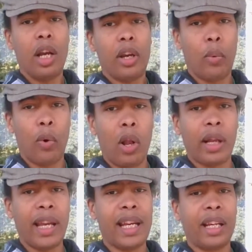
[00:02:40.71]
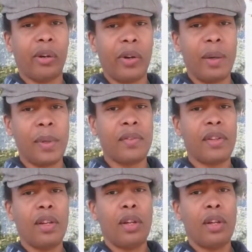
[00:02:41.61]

you're walking in agreement